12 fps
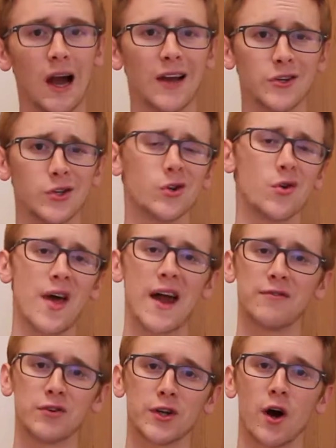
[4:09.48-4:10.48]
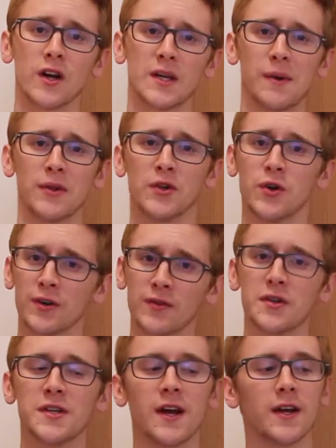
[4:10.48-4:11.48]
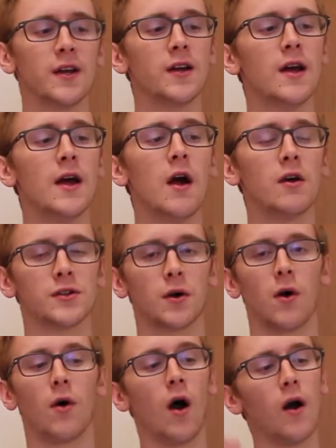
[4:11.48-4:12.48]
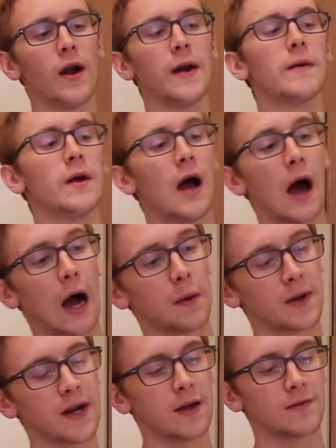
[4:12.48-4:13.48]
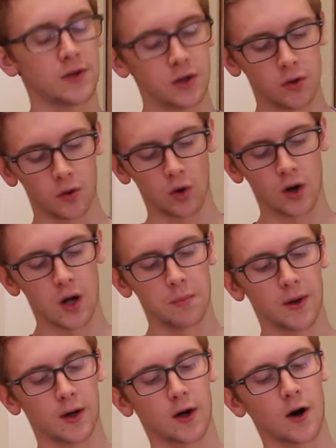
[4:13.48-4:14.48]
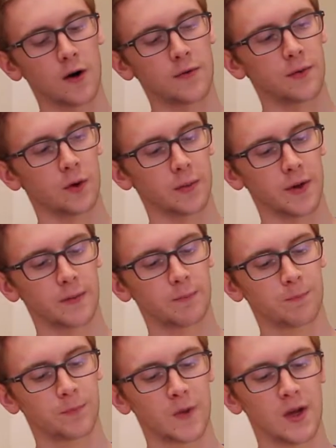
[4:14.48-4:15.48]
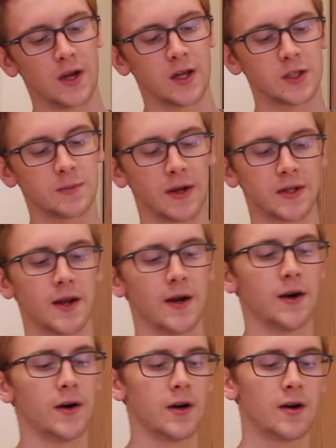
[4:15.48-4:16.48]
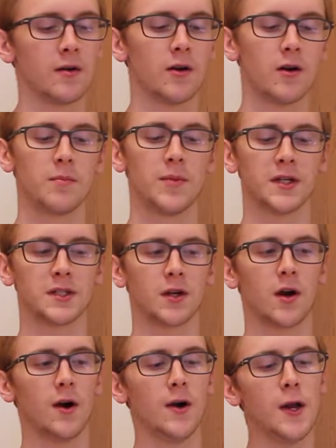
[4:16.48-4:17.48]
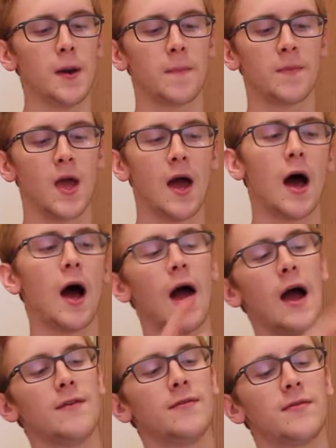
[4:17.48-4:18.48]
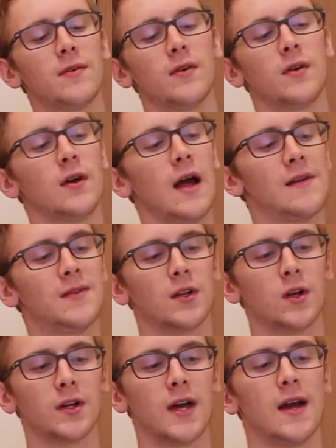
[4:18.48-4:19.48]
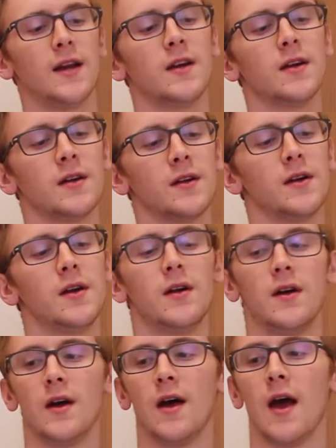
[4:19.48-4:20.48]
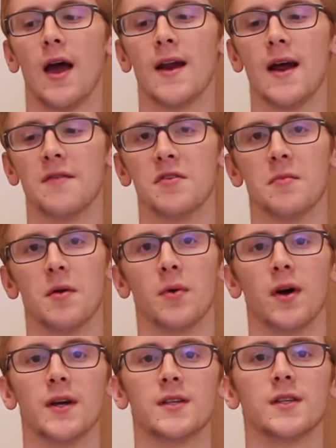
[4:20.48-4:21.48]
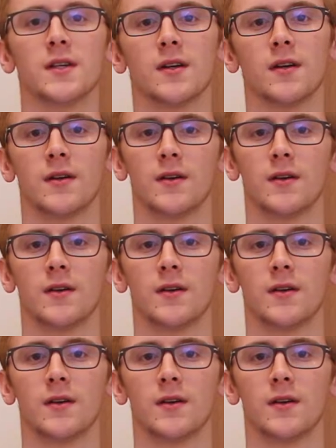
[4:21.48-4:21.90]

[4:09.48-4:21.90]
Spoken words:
I usually do that after talking about the trick for a second. So go, all right, I'm gonna have you pick a card for me. Spectator picks a card, have a look at it, and have it memorized.